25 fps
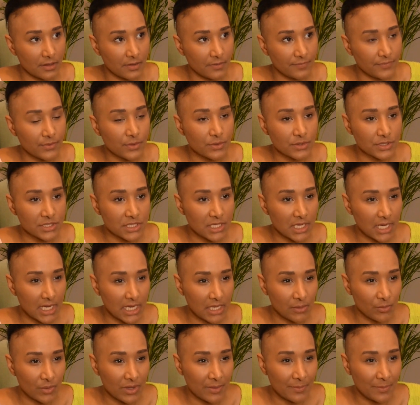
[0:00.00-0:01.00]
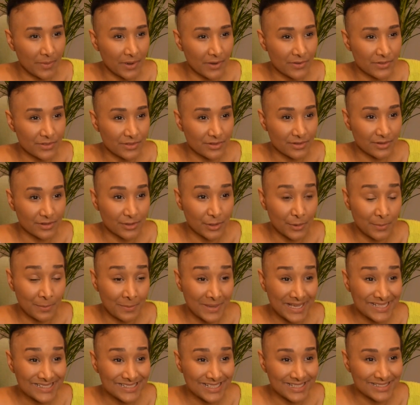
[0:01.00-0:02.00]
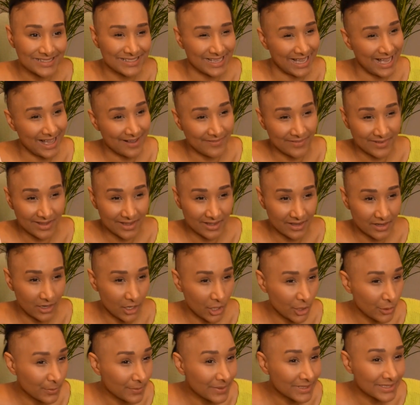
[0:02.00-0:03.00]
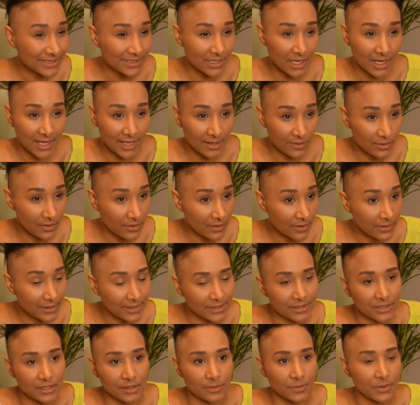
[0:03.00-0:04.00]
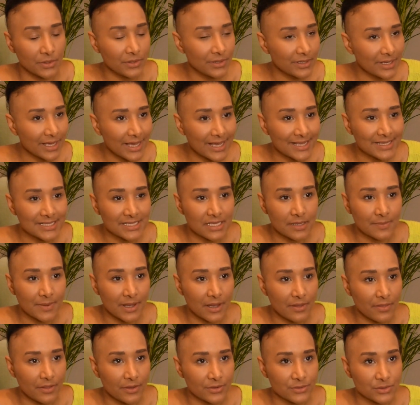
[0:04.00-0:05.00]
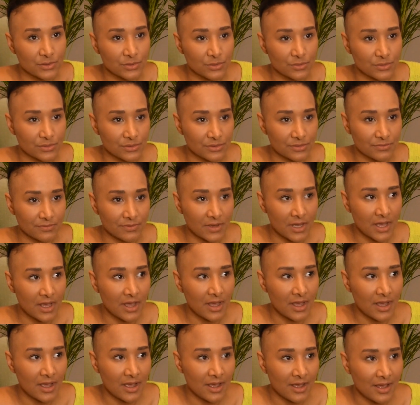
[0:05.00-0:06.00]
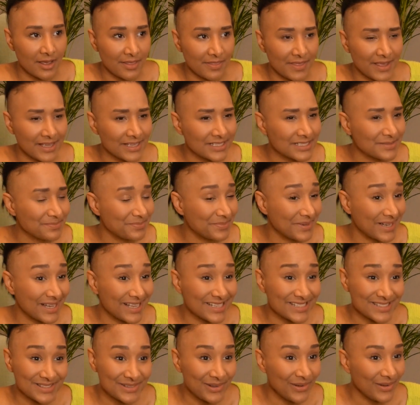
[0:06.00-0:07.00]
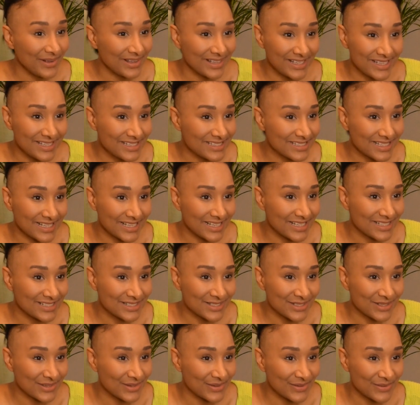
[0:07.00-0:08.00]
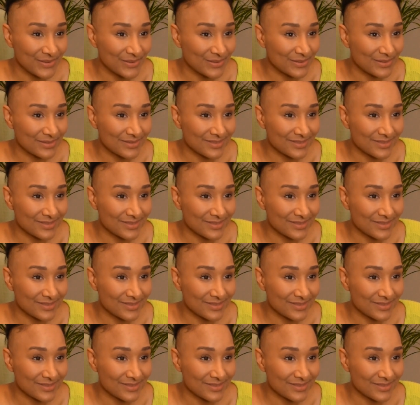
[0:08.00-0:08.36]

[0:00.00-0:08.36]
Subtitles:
fortunately we're both committed to having an open dialogue and communicating about those sorts of things, but it's not easy to